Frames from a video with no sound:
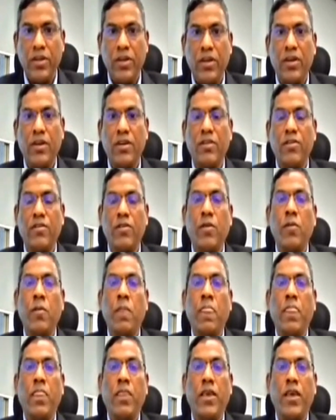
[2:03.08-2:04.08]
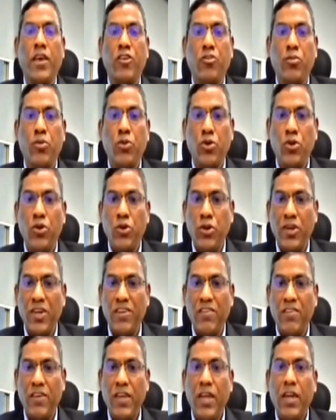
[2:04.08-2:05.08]
whether it is the export duty
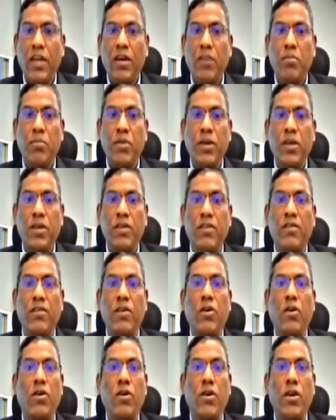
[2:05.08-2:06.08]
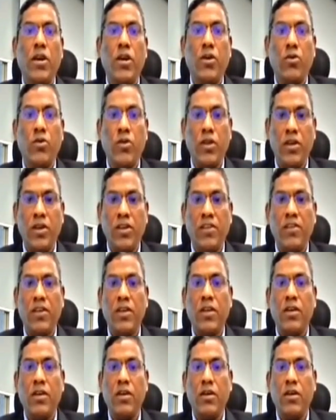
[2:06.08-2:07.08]
and steel companies, or the
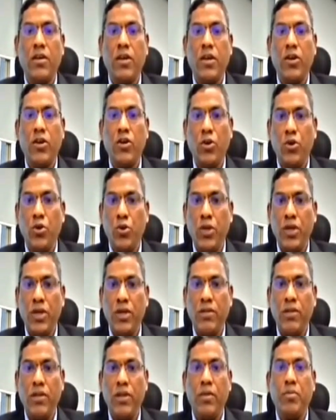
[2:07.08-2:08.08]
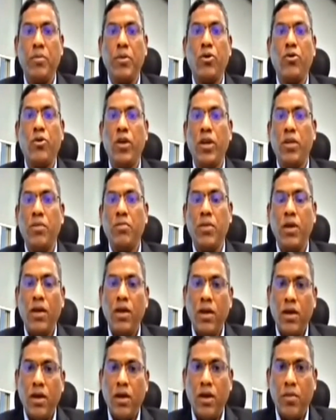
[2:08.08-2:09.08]
recent duty on the petroleum
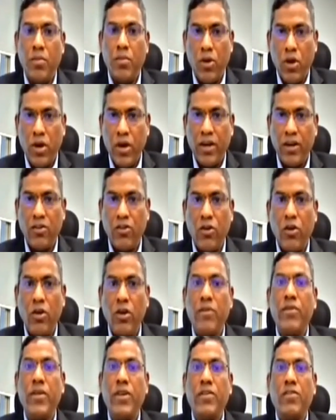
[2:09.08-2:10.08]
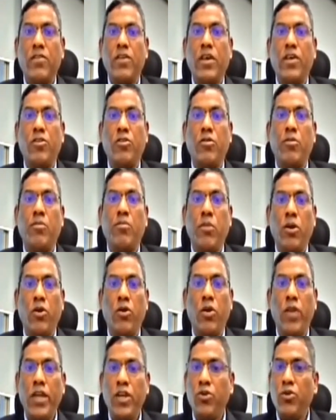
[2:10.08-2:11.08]
products. All of this has
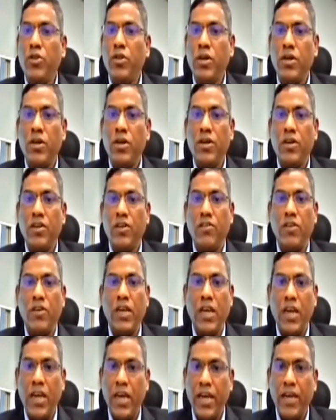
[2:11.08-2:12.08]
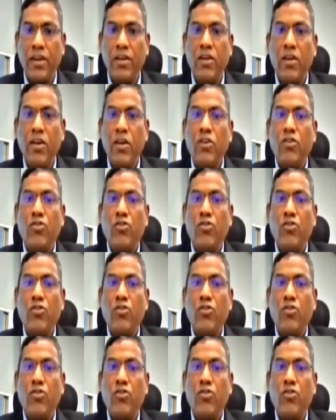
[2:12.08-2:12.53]
led to the earnings decline.